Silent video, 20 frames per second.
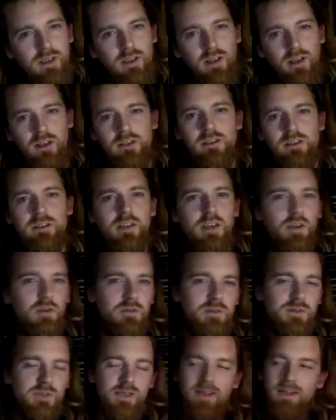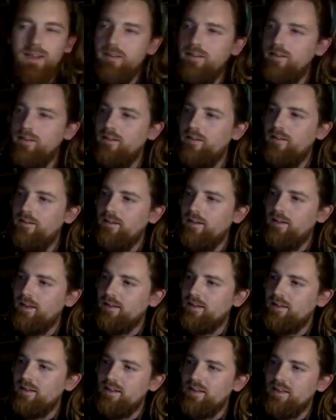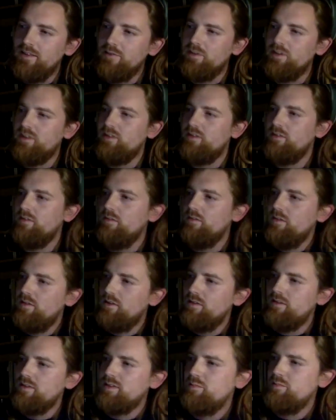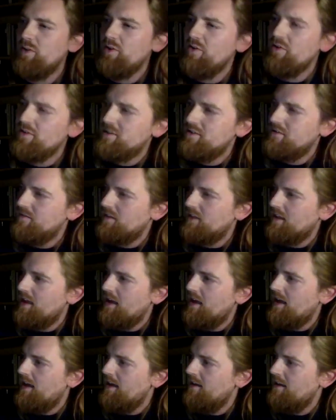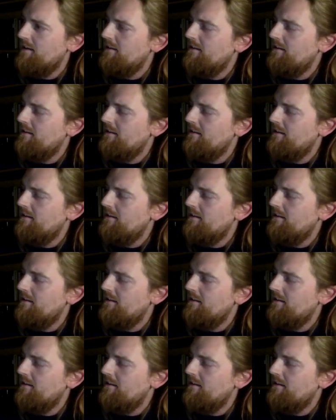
undertones in it. Like these are spirits of the air.